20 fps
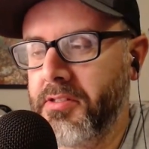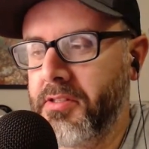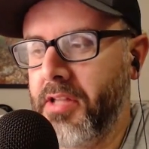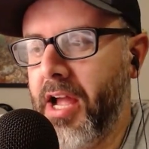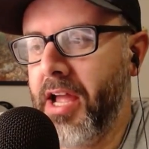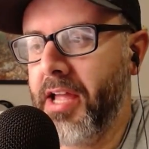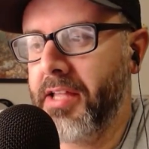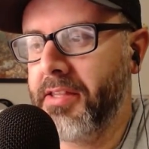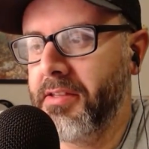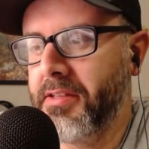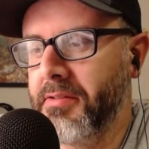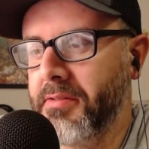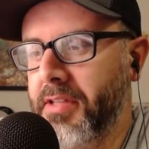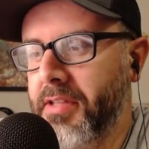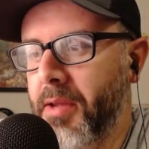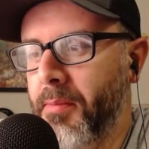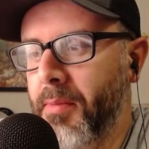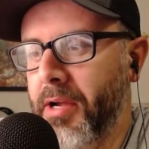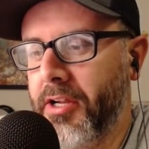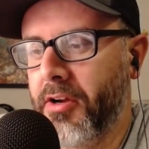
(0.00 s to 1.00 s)
I had to
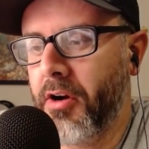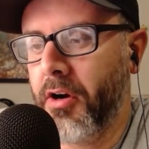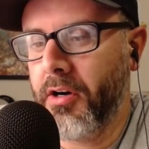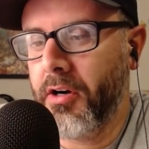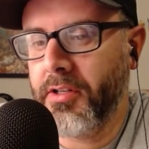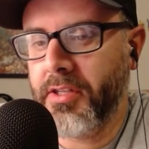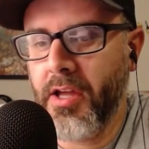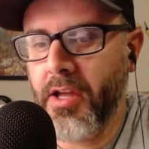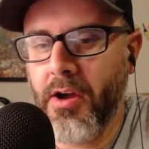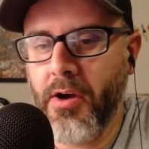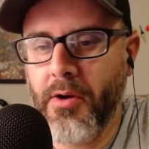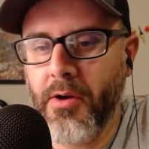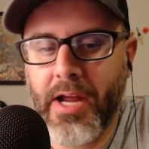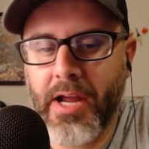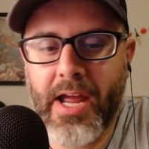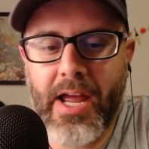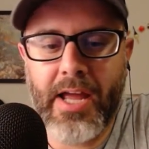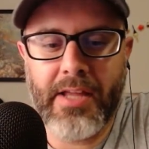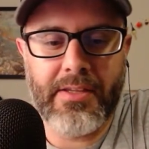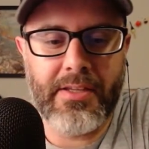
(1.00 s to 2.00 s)
get my car towed.
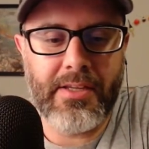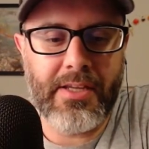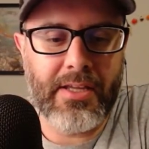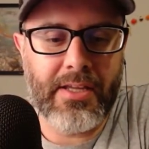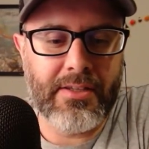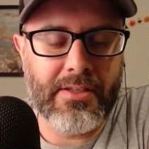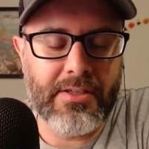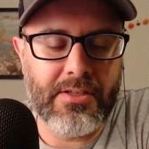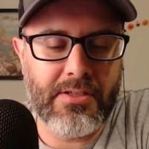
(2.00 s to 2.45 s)
I had to get the